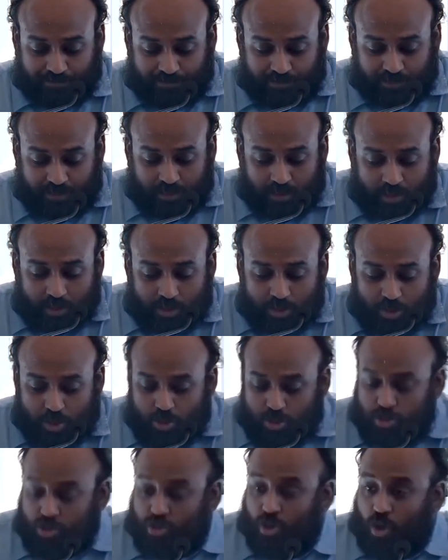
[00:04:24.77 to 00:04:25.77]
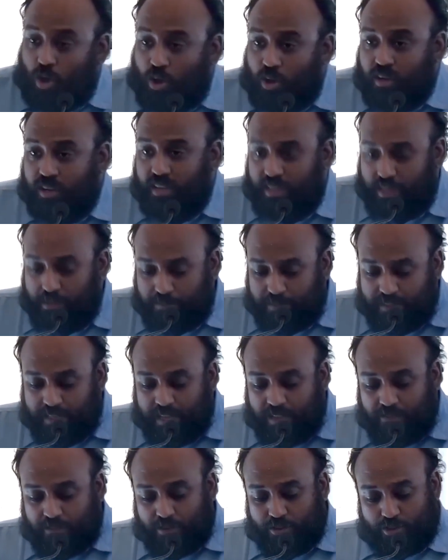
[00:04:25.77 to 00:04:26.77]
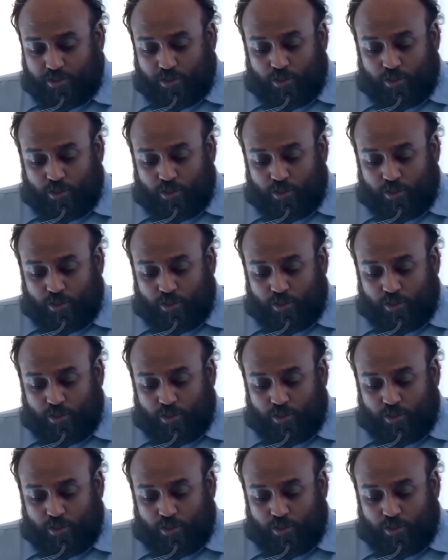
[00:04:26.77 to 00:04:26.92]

So, John himself also